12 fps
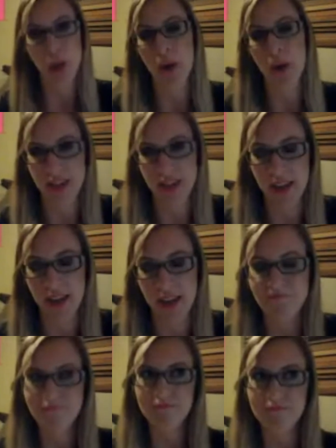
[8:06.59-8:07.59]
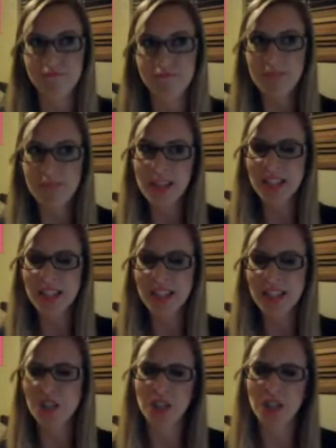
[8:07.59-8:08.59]
know everything. This
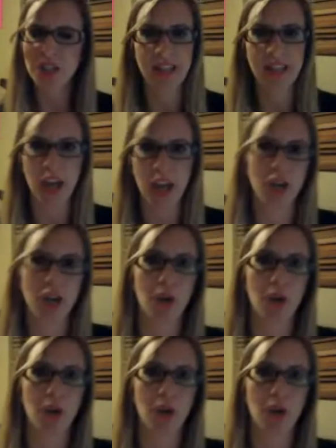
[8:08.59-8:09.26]
is just to say,